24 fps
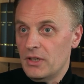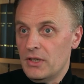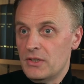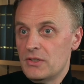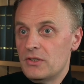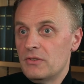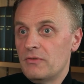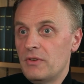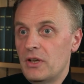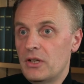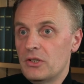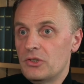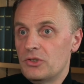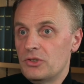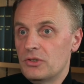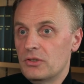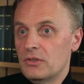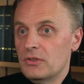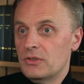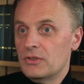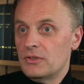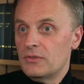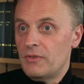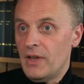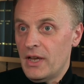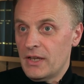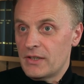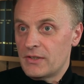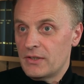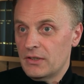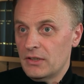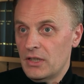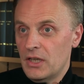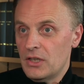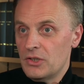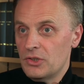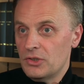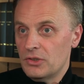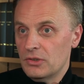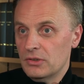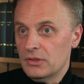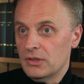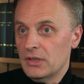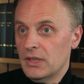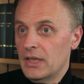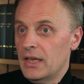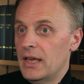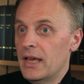interventions, vaccination,